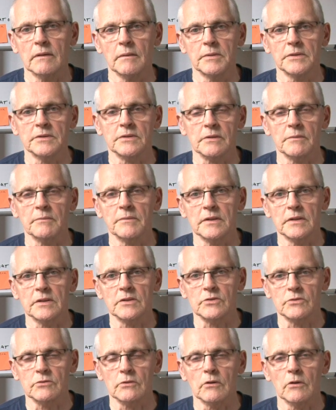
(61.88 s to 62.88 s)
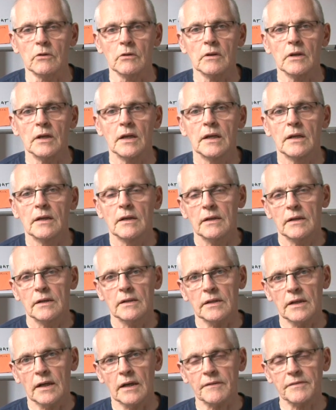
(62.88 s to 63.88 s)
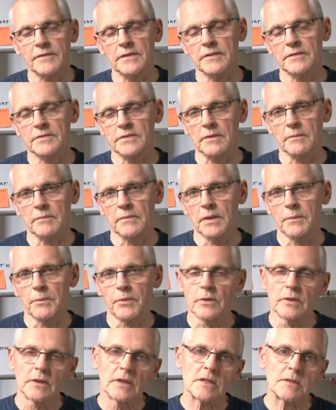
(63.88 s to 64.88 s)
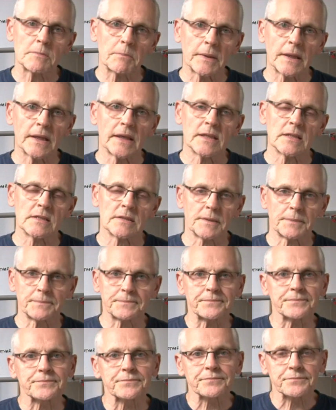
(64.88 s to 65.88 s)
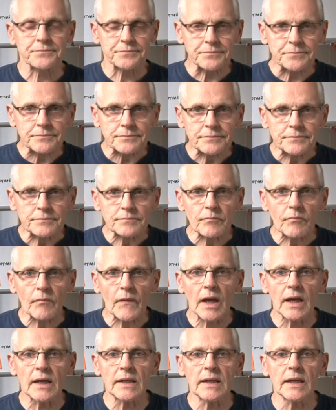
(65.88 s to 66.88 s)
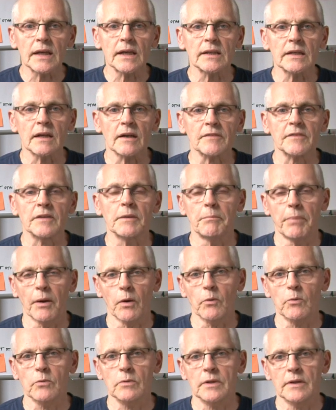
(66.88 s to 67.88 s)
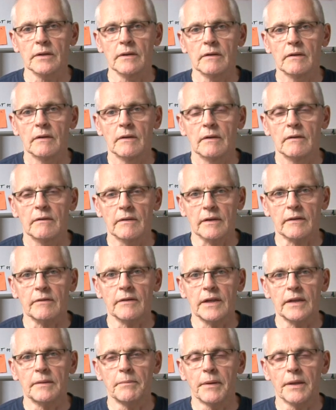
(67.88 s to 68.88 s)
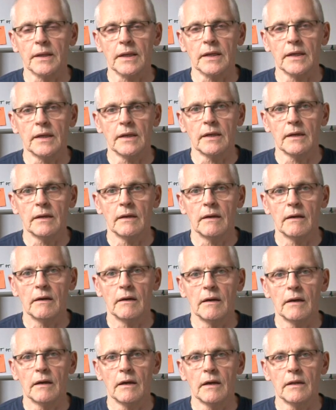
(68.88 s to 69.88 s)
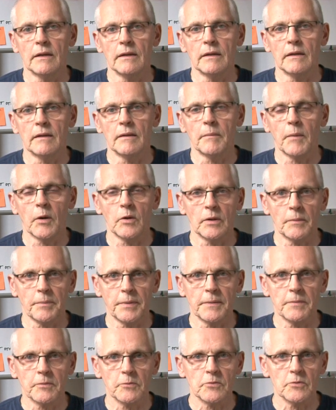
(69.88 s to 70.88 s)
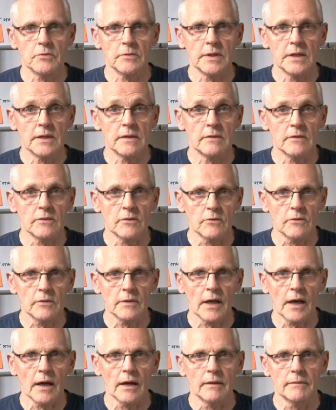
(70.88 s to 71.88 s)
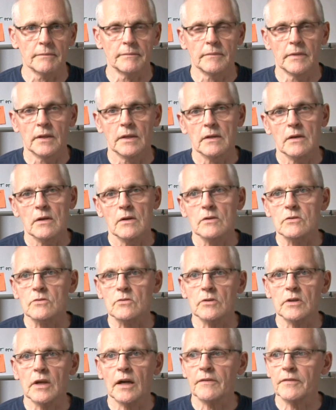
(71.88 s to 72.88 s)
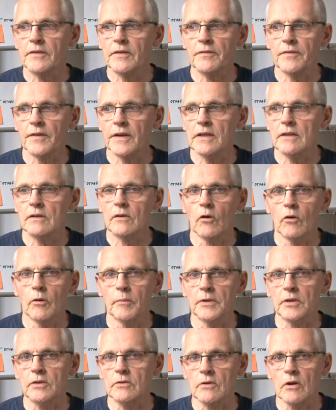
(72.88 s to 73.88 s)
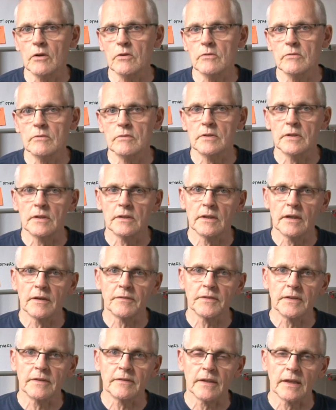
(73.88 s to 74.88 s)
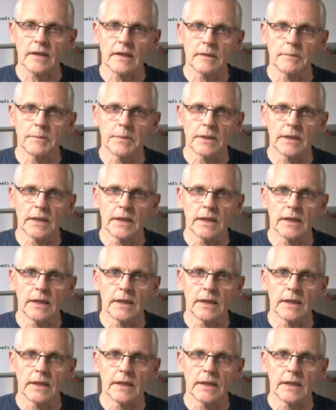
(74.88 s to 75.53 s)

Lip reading: about something that's wrong. You have to have something to put in its place. And you have to build the credibility and the amount of people you'll need to do that. So you have to find common ground, and you have to think about